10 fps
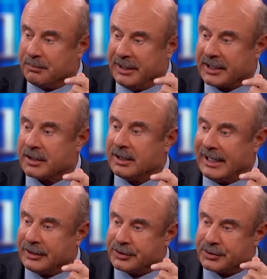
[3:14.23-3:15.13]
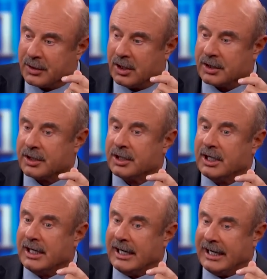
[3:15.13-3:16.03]
bigger and stronger
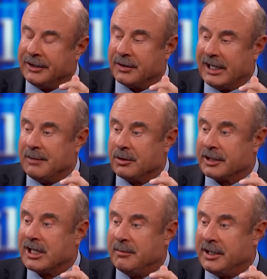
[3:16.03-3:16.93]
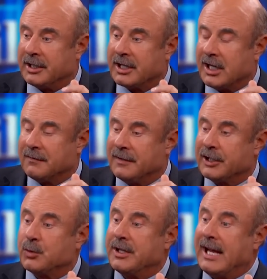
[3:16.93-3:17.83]
and they're able to come into
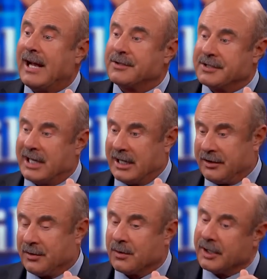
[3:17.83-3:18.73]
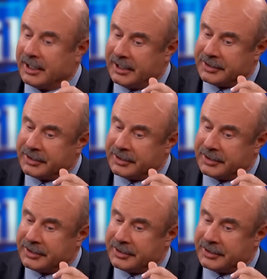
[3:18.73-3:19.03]
conflict with outside authority